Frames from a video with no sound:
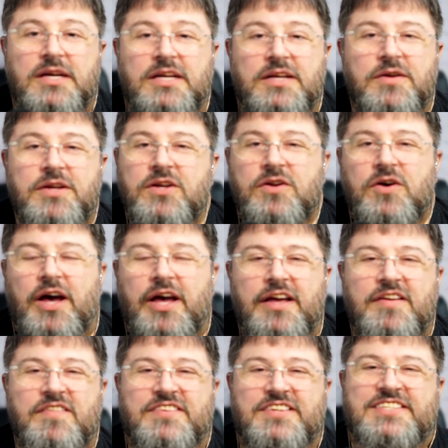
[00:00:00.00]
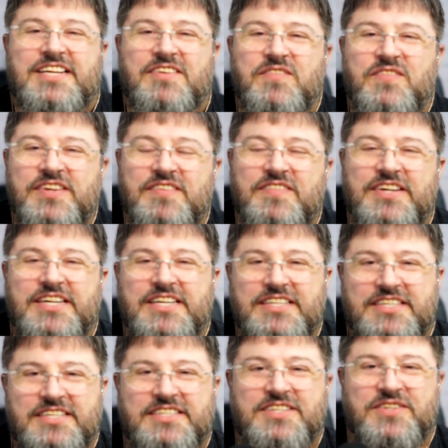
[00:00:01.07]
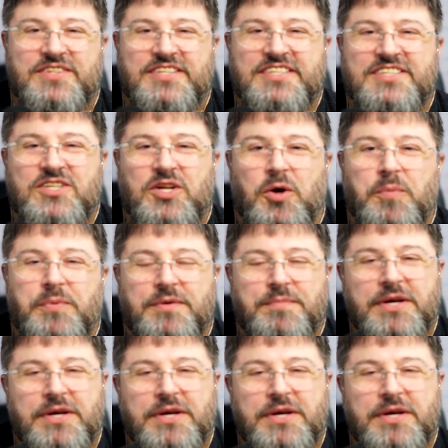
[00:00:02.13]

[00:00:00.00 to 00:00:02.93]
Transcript: You know, I have something very interesting on this topic